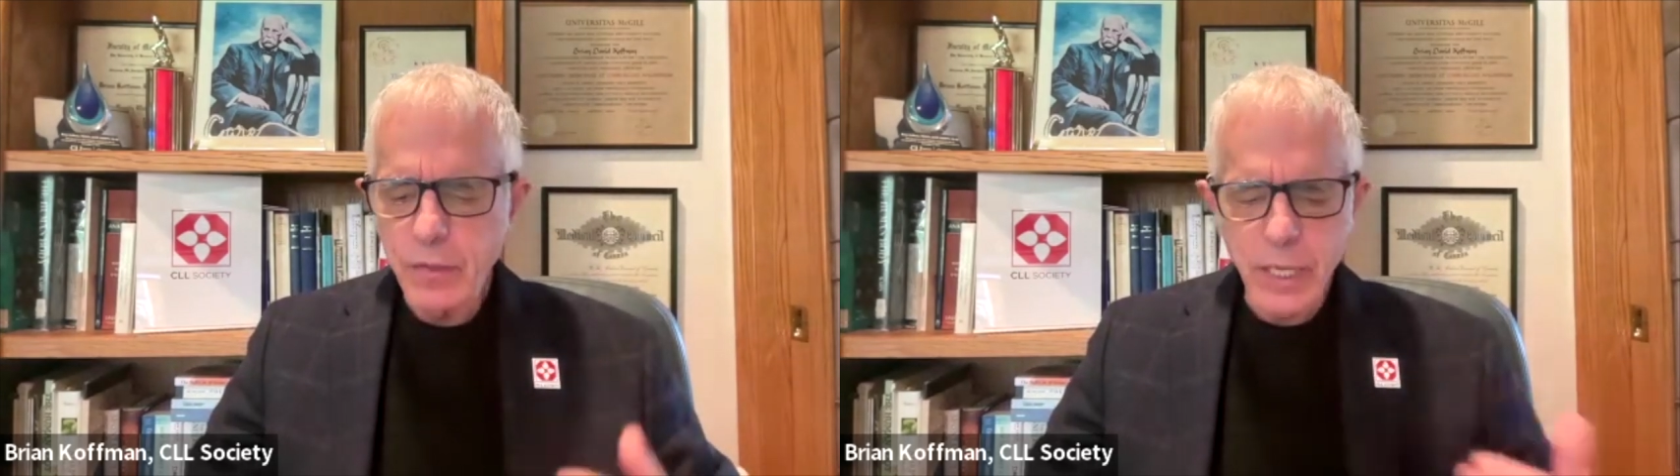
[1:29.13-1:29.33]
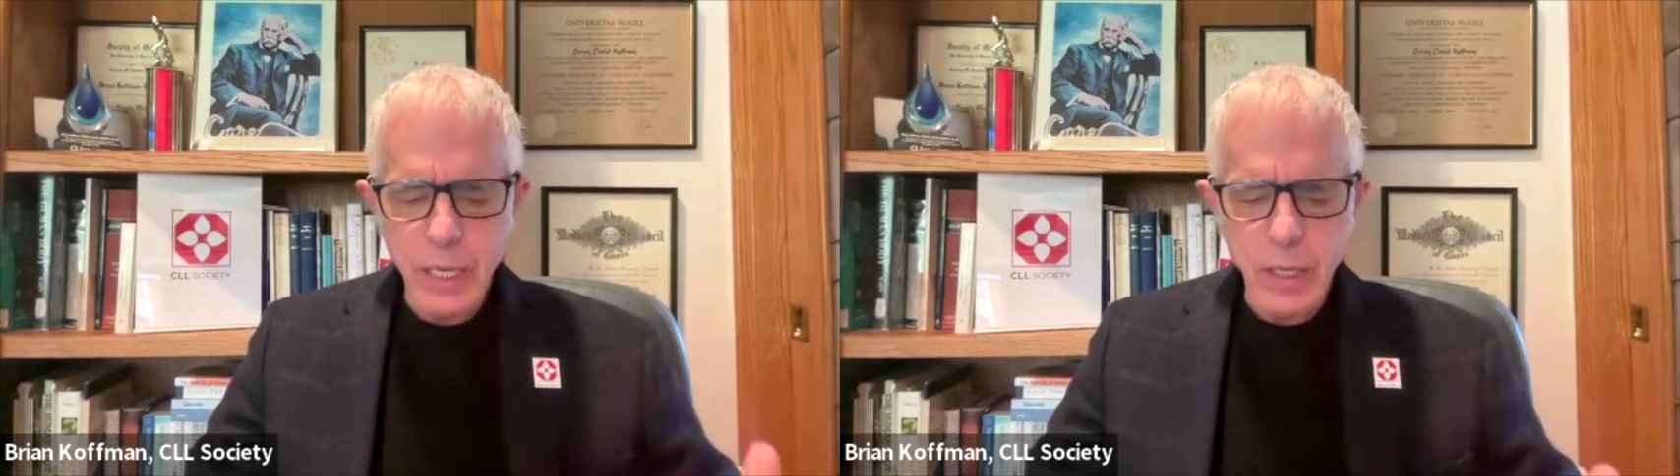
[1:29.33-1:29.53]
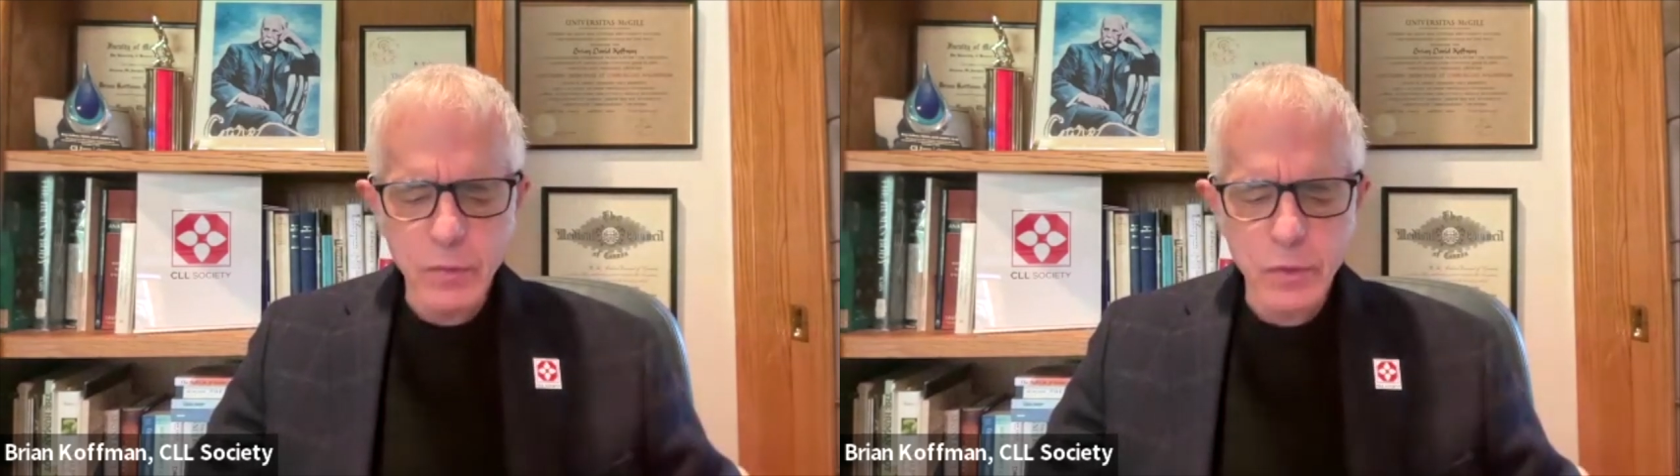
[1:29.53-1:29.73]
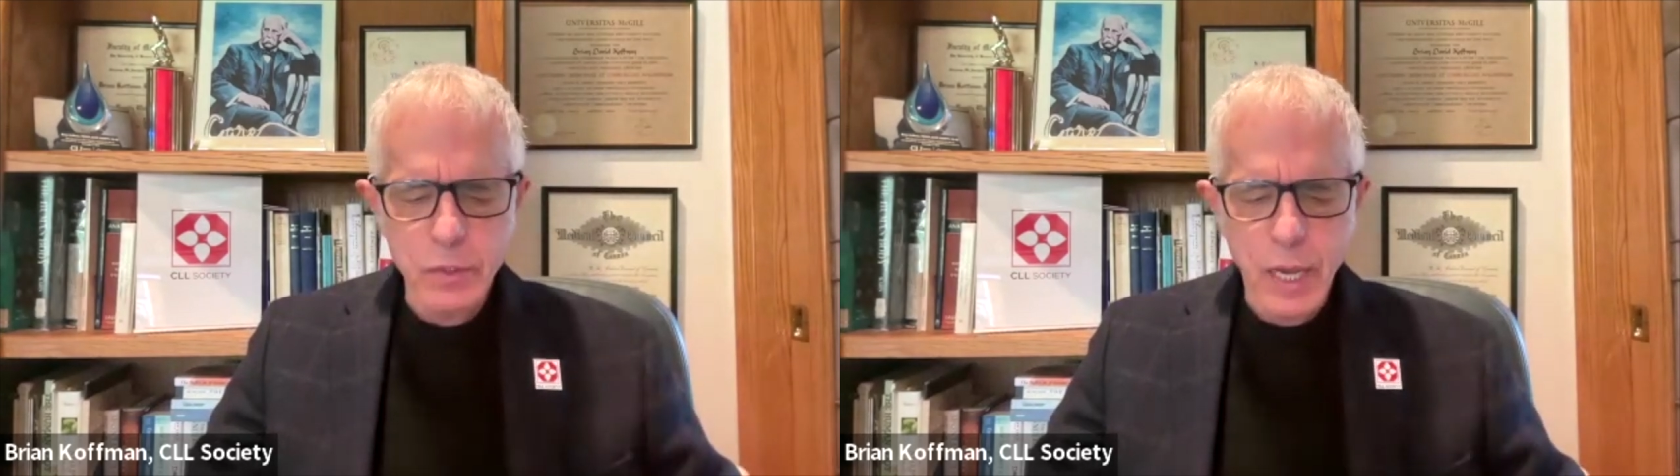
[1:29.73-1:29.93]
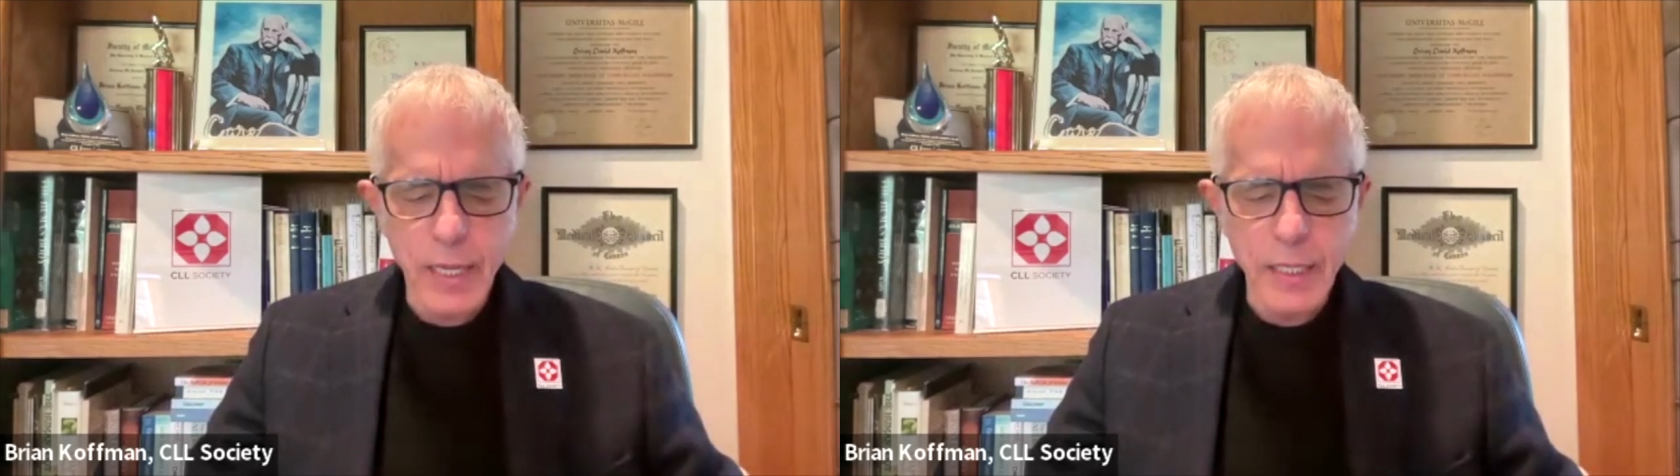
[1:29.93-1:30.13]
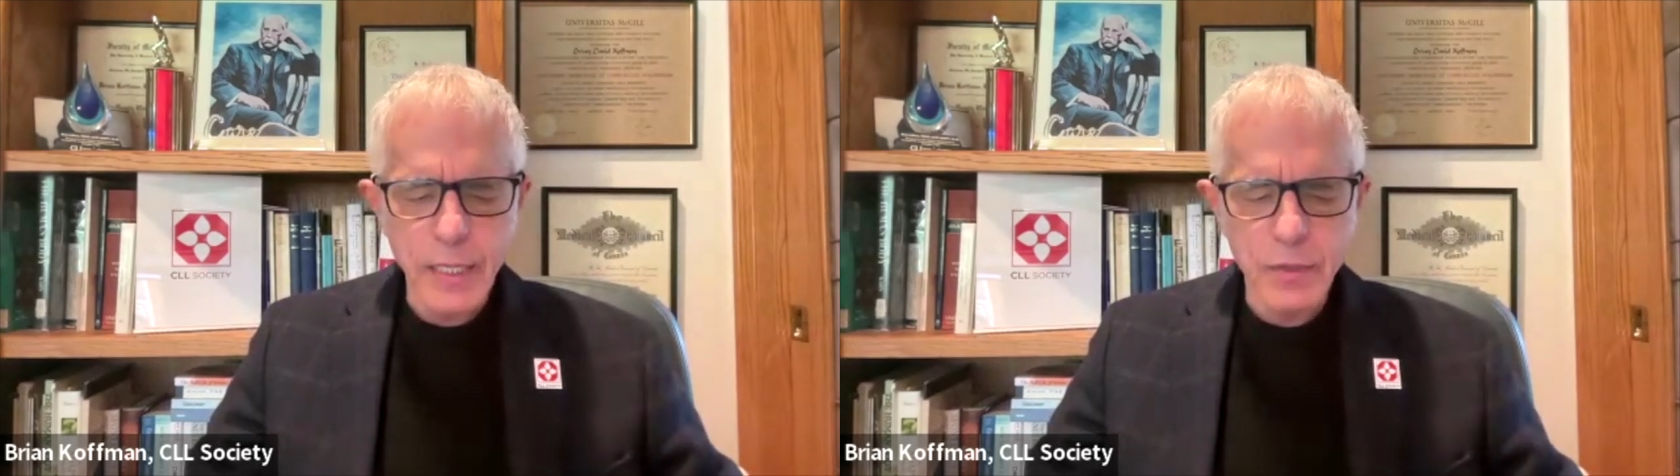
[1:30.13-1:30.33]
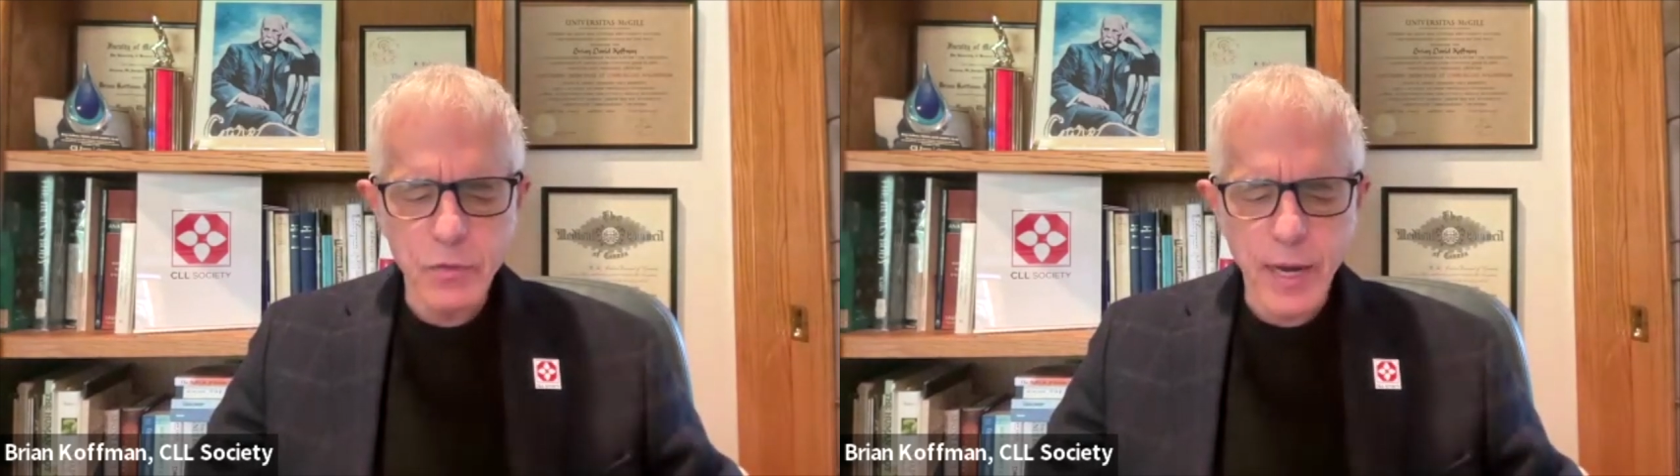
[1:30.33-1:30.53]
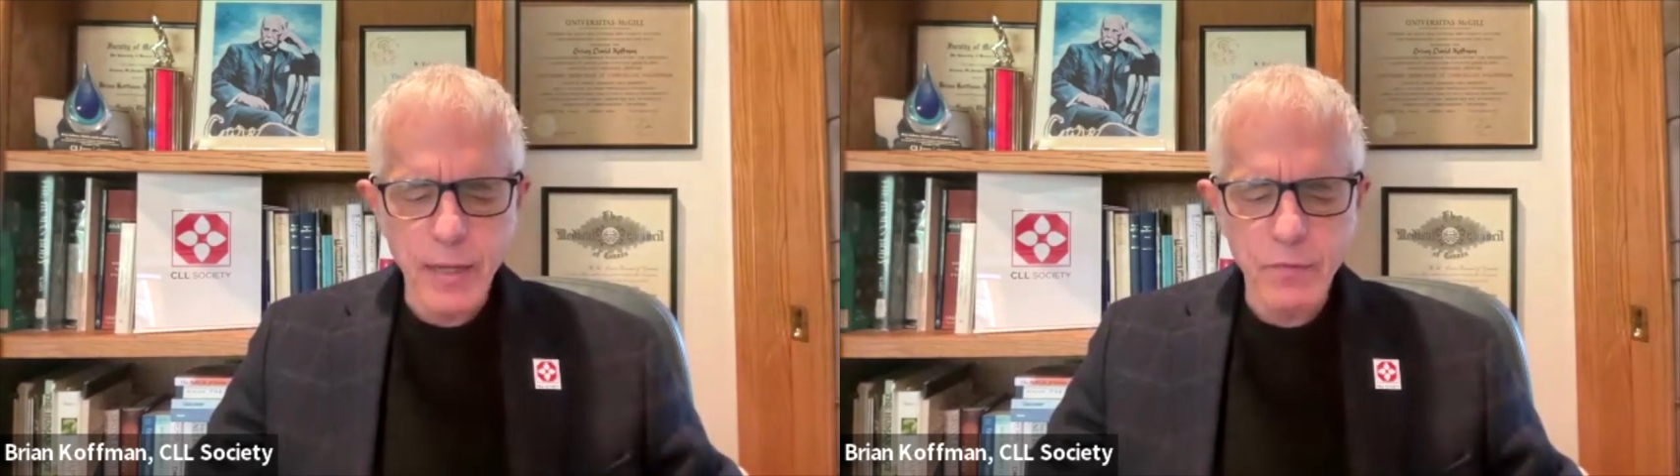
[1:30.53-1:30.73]
CLL Society is
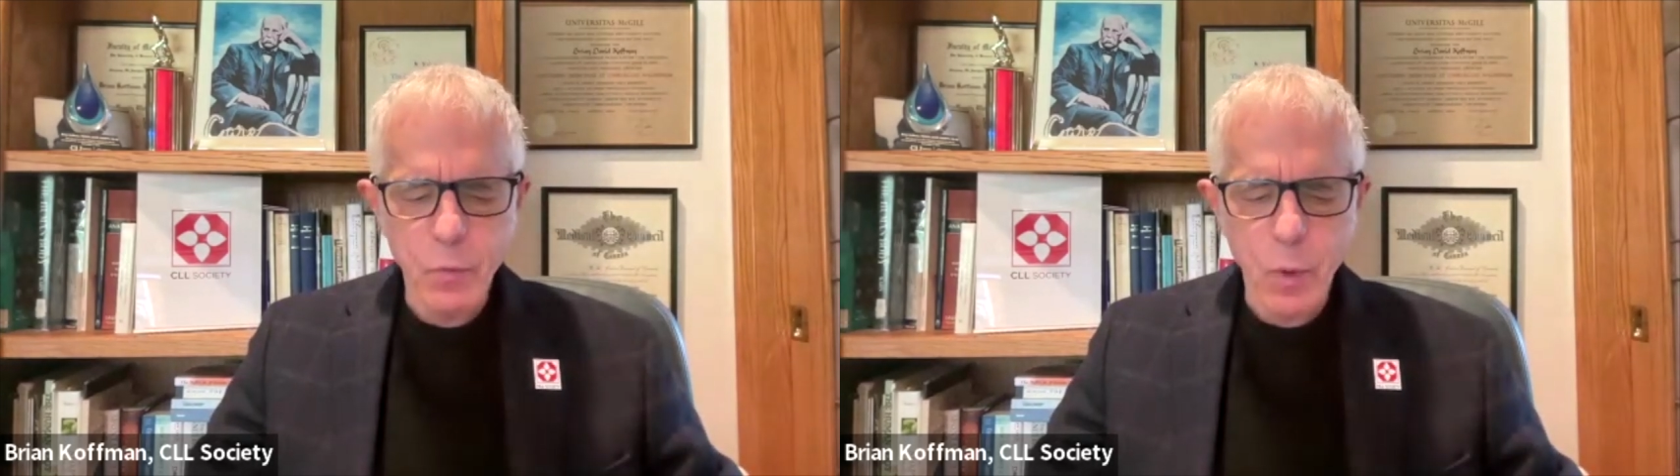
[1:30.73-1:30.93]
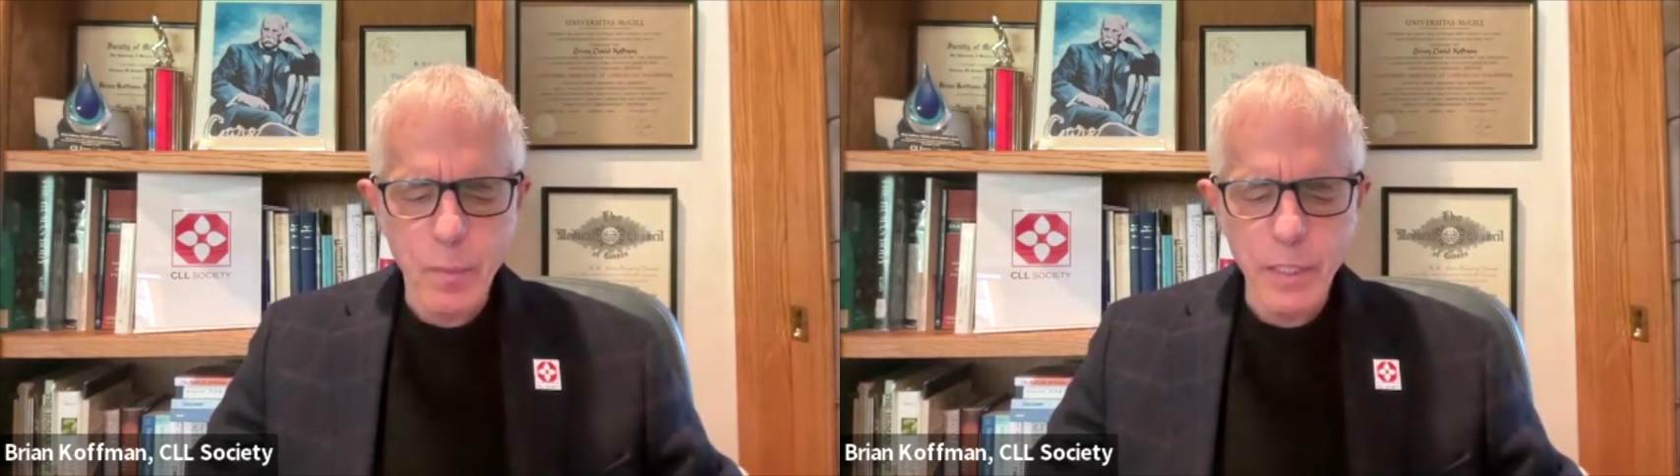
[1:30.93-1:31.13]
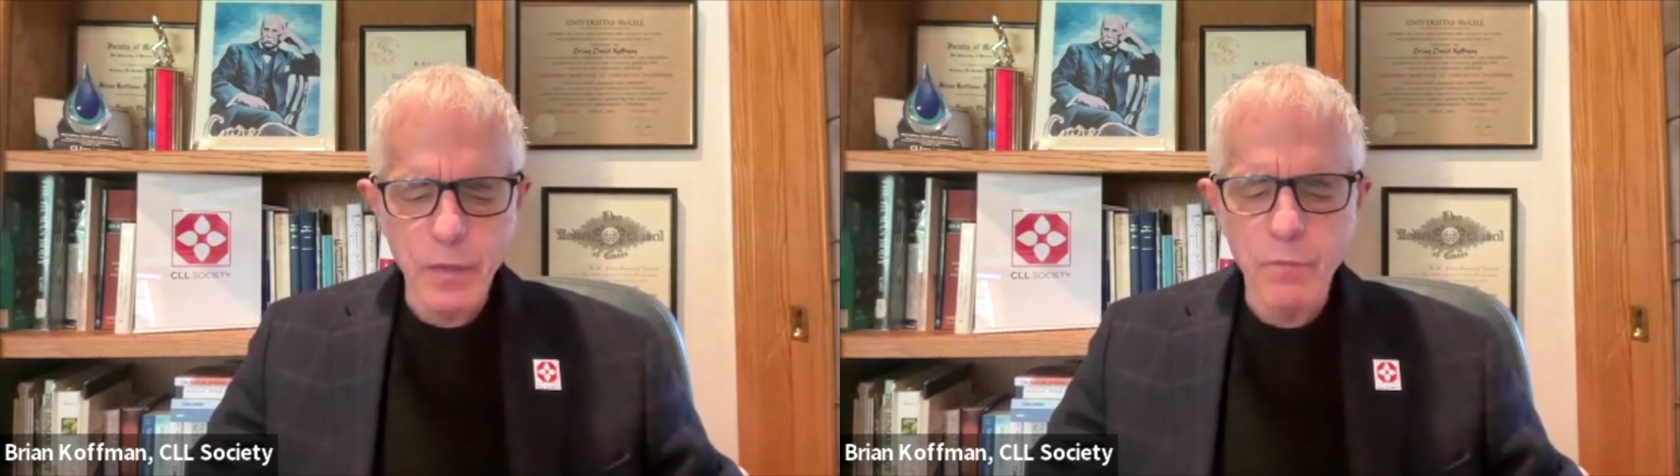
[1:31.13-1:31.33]
transforming